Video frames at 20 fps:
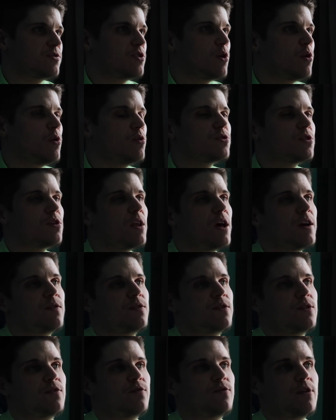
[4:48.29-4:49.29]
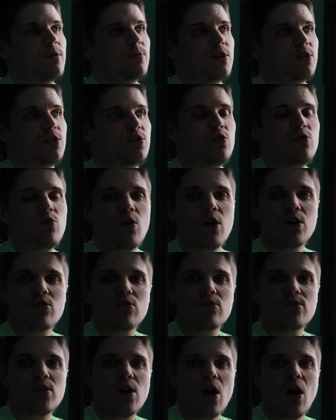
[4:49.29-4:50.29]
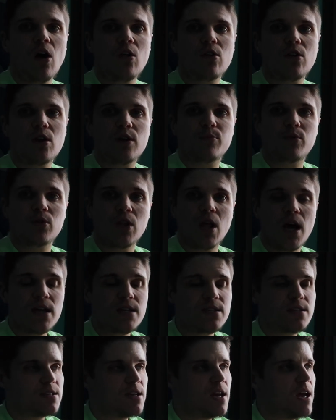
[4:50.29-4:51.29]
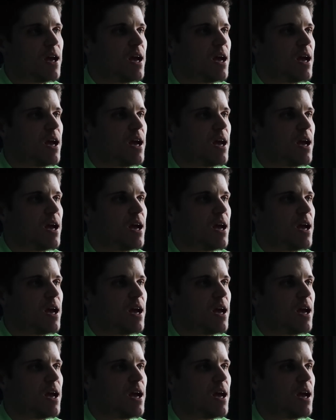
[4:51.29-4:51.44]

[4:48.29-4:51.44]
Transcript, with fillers: those are like the from the $200 plus,